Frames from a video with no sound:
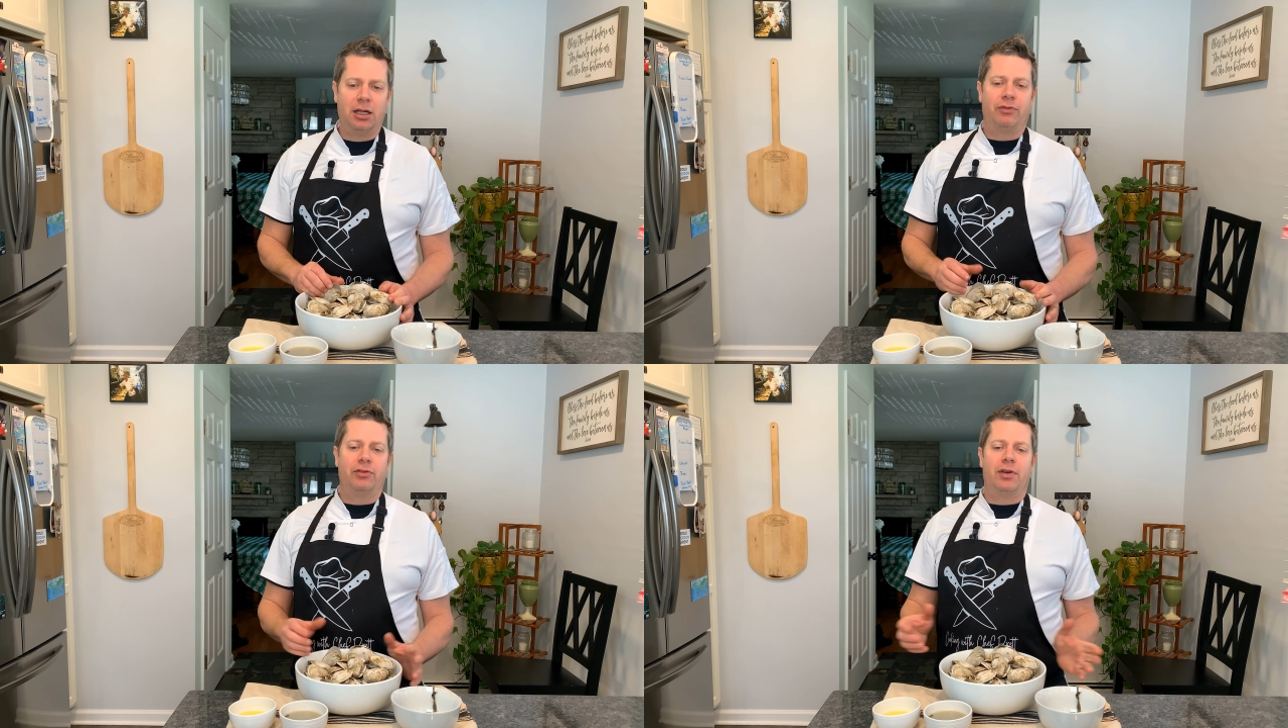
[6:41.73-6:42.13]

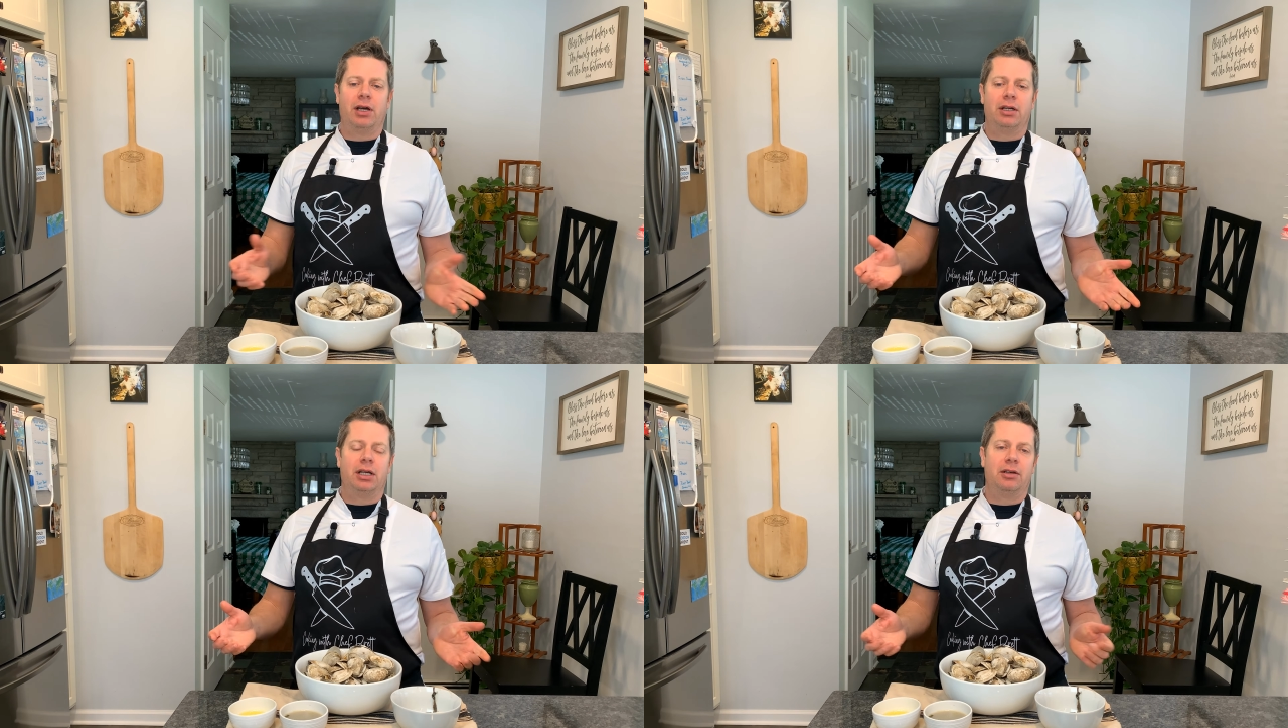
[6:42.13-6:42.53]
If you
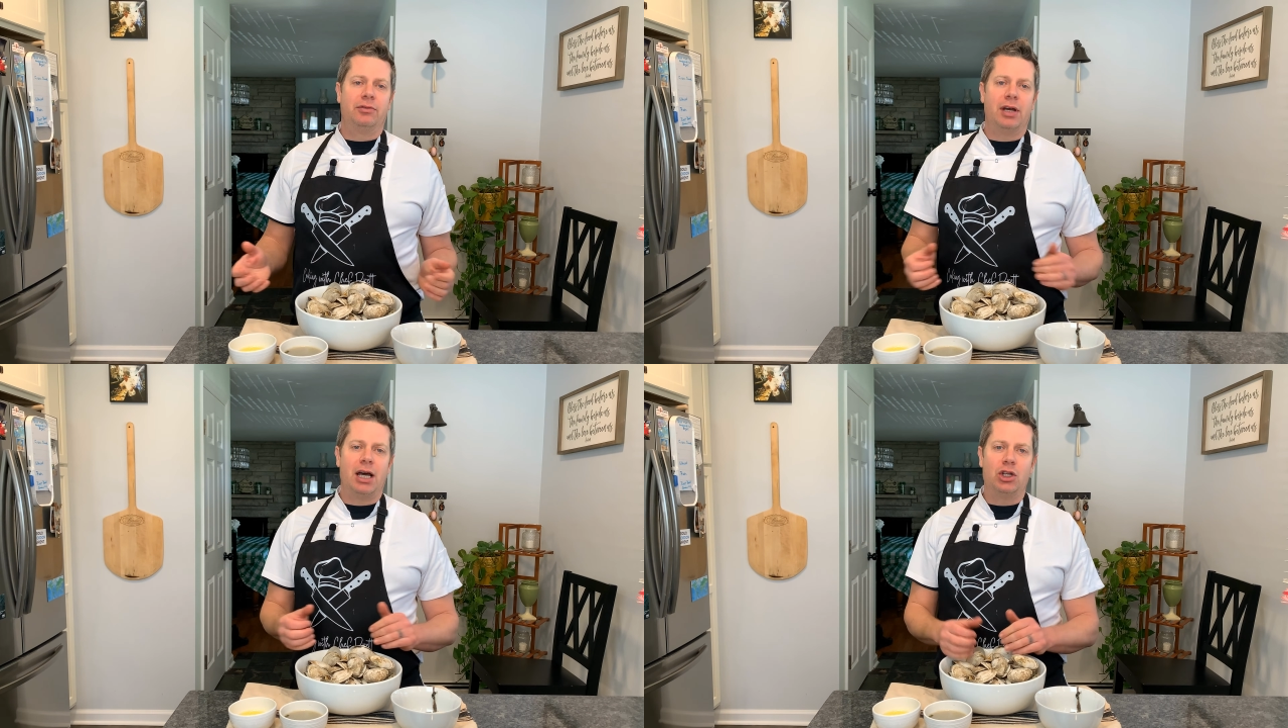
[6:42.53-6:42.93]
found any
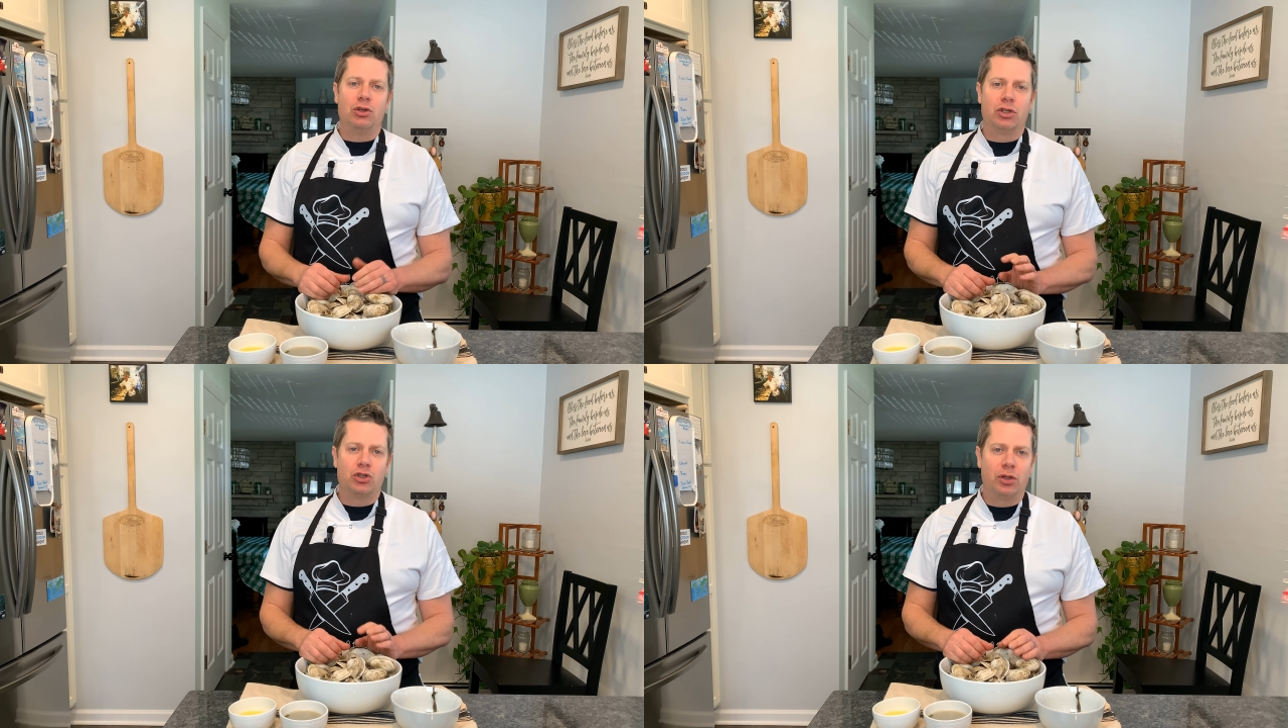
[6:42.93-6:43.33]

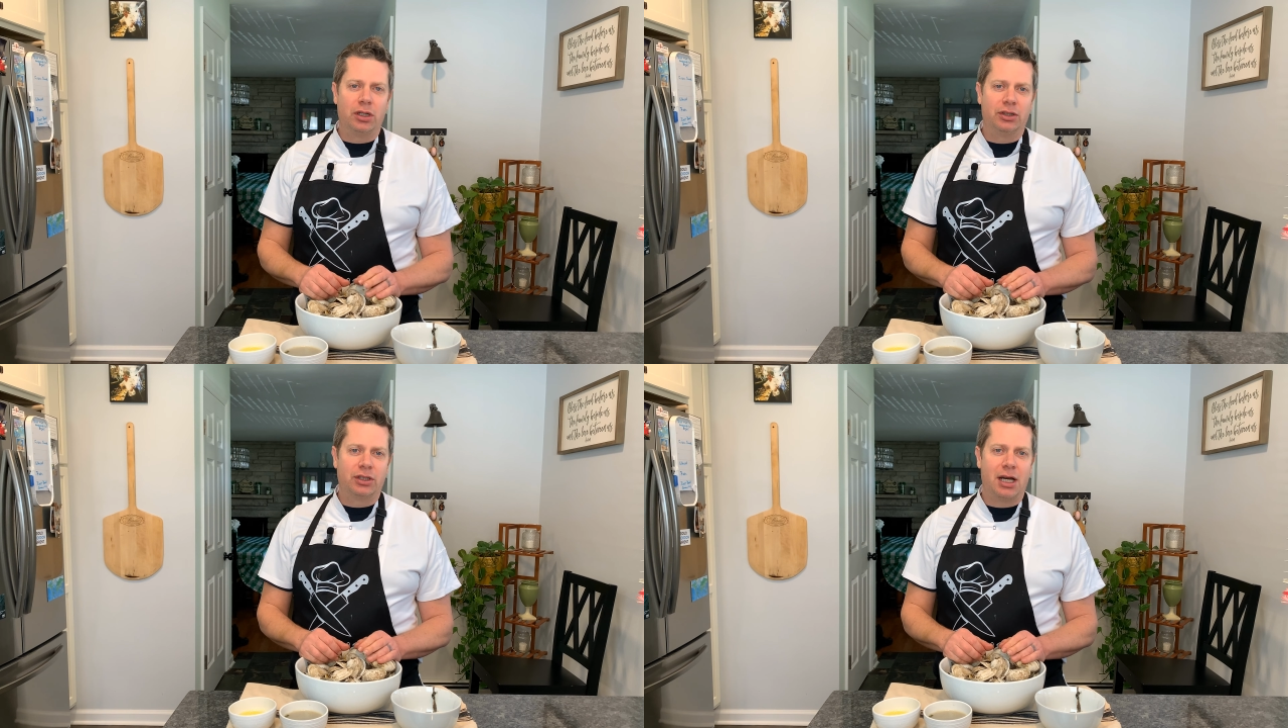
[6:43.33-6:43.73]
value,
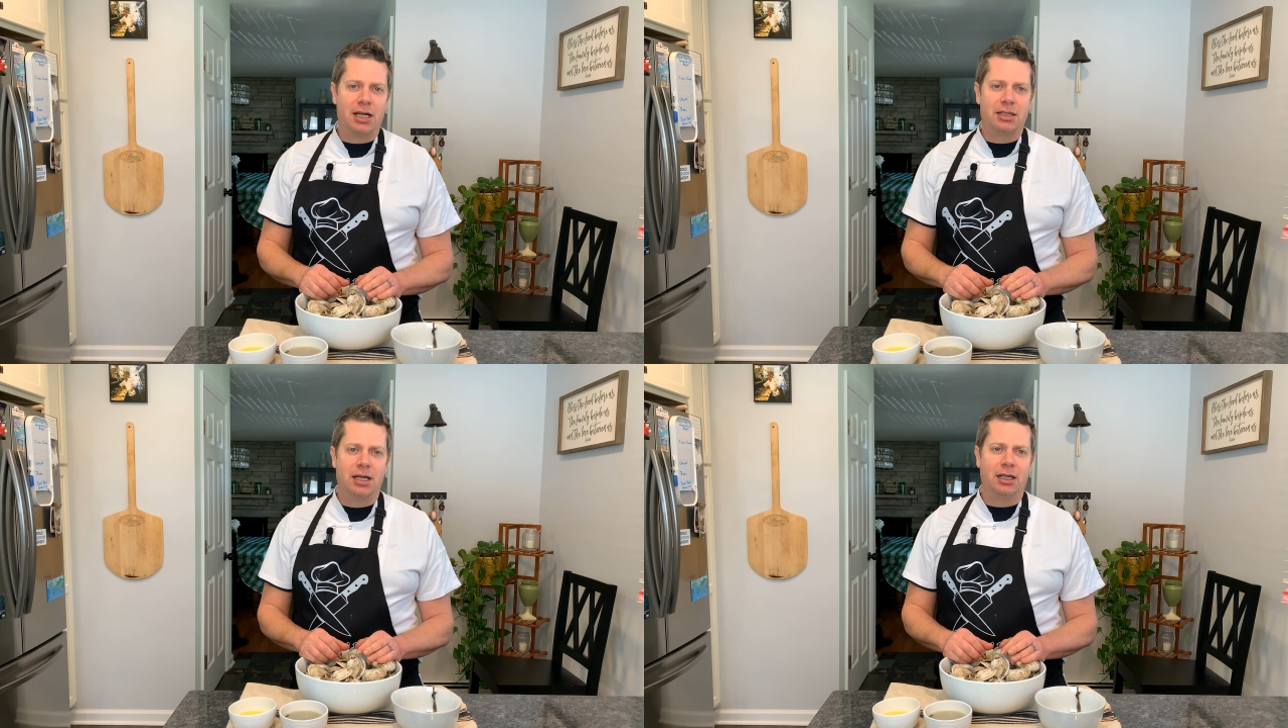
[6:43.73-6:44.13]
enjoyed this
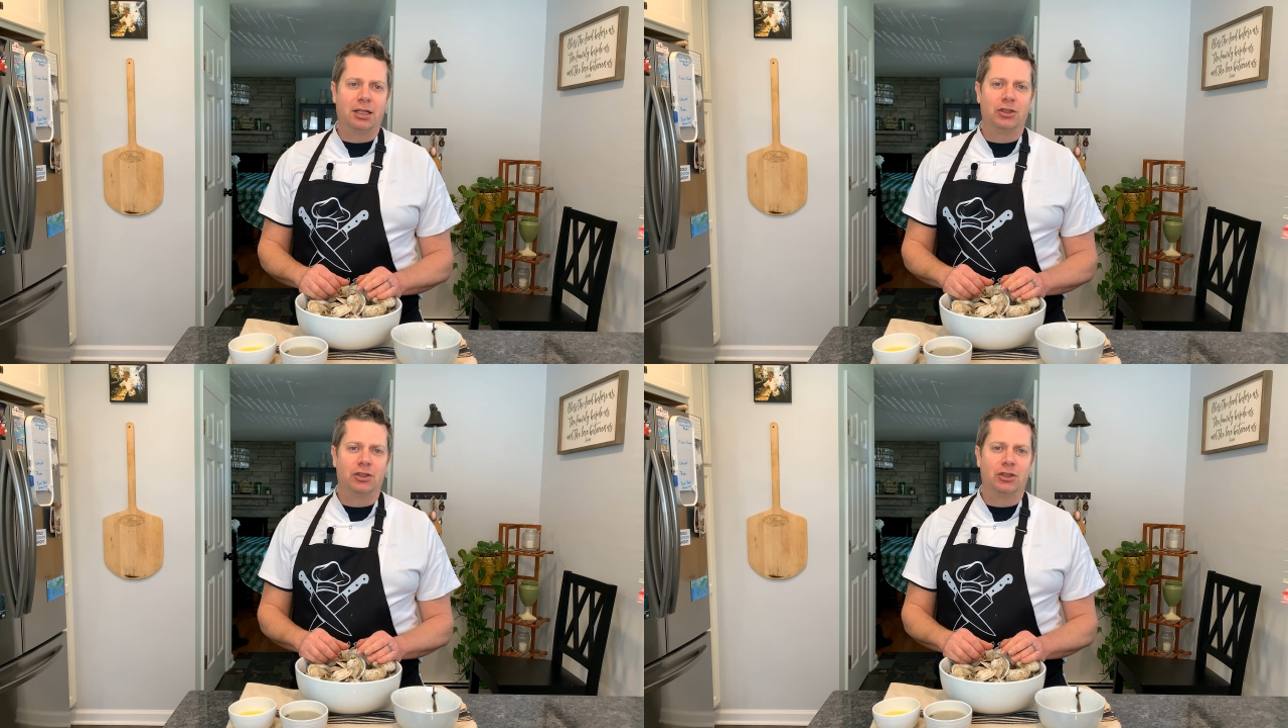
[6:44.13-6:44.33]
content,